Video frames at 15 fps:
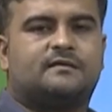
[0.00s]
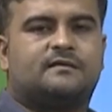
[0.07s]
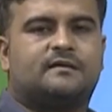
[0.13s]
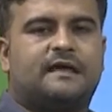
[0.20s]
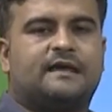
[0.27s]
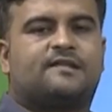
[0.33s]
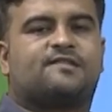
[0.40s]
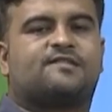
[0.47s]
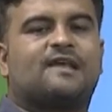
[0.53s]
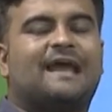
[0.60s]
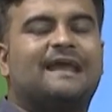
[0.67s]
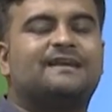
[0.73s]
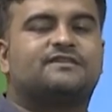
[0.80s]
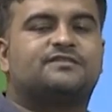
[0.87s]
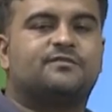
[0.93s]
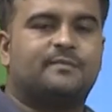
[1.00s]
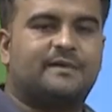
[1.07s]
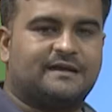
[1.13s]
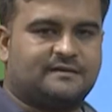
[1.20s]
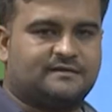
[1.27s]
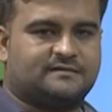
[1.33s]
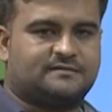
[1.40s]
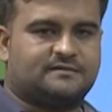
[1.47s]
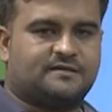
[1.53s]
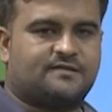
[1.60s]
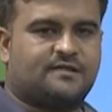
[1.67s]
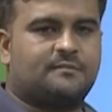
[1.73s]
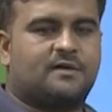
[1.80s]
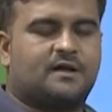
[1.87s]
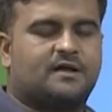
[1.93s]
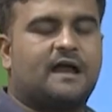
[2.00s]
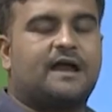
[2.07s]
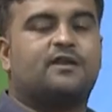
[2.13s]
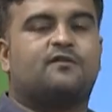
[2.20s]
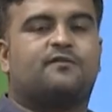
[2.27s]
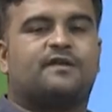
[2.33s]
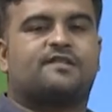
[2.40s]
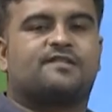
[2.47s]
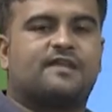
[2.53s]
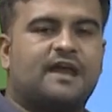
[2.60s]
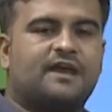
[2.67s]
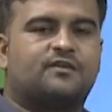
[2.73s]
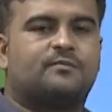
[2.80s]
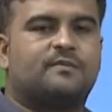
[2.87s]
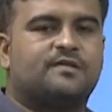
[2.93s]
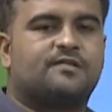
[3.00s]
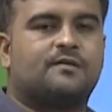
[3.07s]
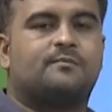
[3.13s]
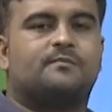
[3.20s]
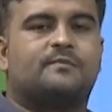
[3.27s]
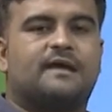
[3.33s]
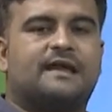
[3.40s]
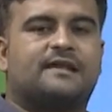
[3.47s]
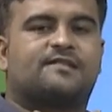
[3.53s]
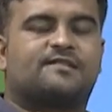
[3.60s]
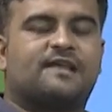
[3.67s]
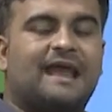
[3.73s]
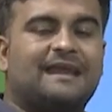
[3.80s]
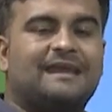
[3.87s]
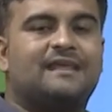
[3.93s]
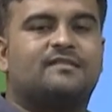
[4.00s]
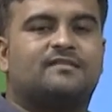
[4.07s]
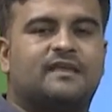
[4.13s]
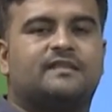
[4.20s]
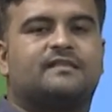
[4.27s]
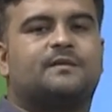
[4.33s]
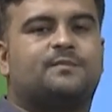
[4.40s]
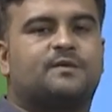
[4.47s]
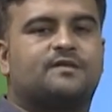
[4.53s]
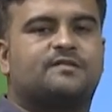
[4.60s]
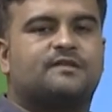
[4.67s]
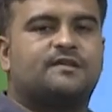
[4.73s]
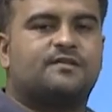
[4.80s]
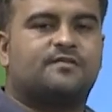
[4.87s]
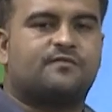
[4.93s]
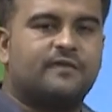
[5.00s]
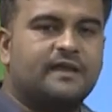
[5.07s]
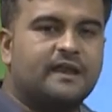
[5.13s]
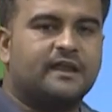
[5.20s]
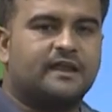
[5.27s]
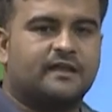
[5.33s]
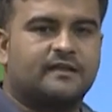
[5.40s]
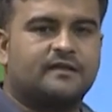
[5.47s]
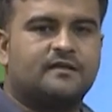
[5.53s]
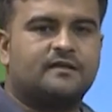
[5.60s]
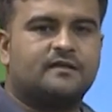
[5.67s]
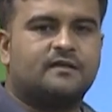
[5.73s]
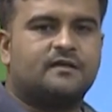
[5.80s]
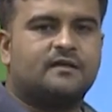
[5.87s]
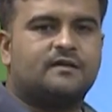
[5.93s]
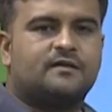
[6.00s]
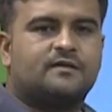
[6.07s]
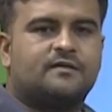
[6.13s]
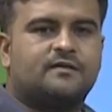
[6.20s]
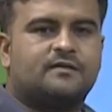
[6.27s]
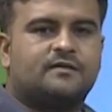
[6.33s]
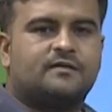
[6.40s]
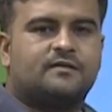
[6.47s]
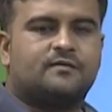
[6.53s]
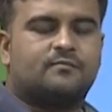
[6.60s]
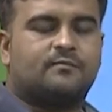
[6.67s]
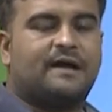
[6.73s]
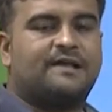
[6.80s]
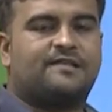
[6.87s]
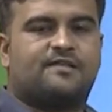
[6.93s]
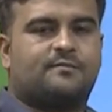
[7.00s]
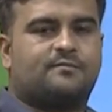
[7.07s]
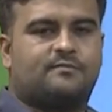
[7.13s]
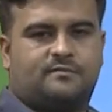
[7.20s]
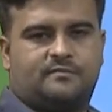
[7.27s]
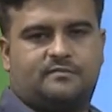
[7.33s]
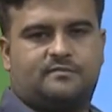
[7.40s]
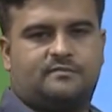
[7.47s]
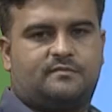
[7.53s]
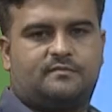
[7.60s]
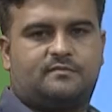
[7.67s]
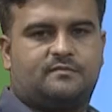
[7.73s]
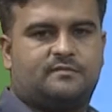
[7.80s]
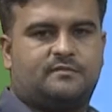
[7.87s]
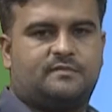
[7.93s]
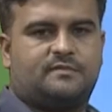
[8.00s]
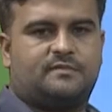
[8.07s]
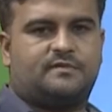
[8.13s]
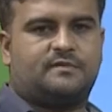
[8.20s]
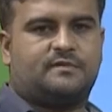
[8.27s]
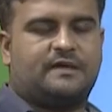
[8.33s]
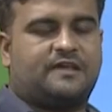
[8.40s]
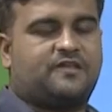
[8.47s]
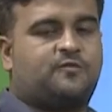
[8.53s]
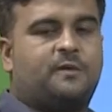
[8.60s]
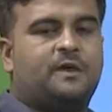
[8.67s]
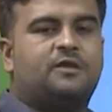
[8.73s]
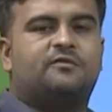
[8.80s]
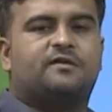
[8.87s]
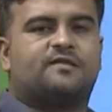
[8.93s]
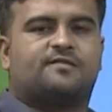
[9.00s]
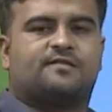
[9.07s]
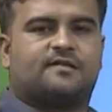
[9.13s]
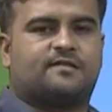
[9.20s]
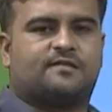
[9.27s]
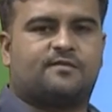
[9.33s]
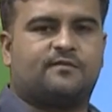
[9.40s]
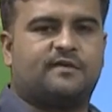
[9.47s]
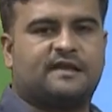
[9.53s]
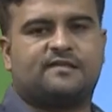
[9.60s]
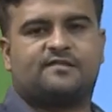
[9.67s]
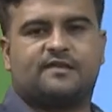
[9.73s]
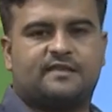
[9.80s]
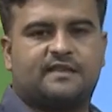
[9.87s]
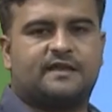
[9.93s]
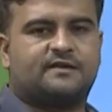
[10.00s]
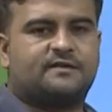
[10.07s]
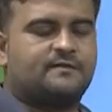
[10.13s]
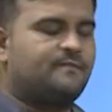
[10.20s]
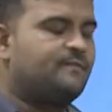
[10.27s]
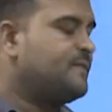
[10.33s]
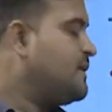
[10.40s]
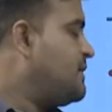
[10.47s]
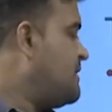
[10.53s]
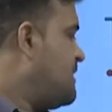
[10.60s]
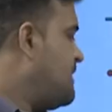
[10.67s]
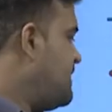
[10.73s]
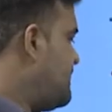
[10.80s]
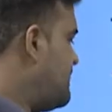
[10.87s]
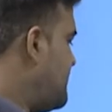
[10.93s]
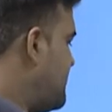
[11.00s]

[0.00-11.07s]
excitement, a kind of excitement, some exciting thing that person is feeling by some experiences, we can say that. And